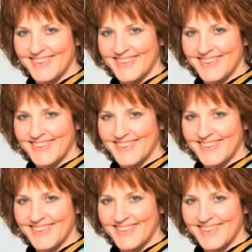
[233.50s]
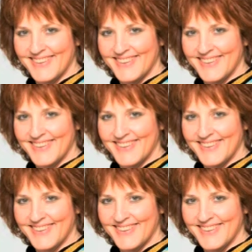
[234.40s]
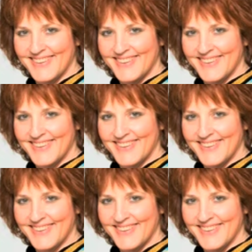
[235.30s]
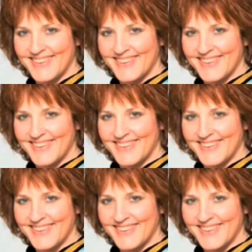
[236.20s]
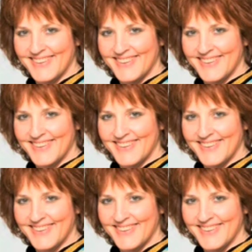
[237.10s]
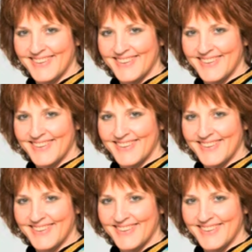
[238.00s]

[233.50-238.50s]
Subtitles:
(no lip movement)